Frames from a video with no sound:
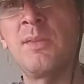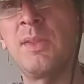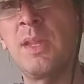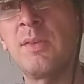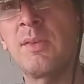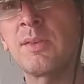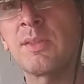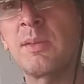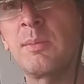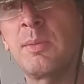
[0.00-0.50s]

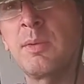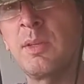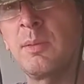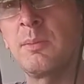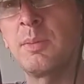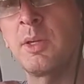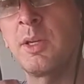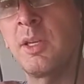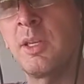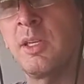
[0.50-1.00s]
Flavors have
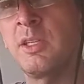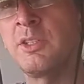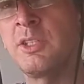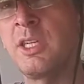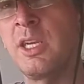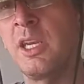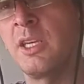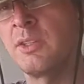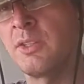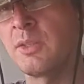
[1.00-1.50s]
been pretty
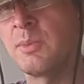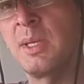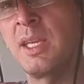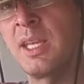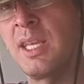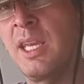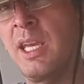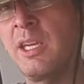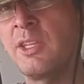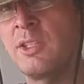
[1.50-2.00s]
unchanged. There's
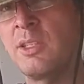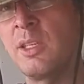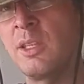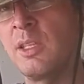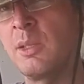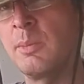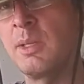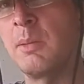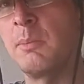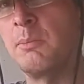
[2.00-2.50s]
been occasionally a
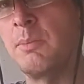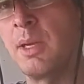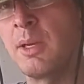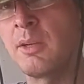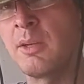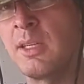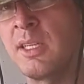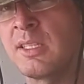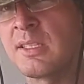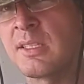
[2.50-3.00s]
little bit of
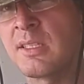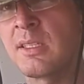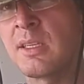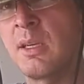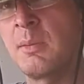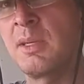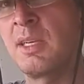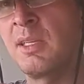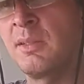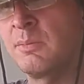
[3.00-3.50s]
bitterness
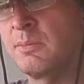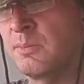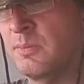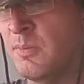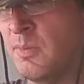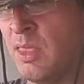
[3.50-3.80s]
come in,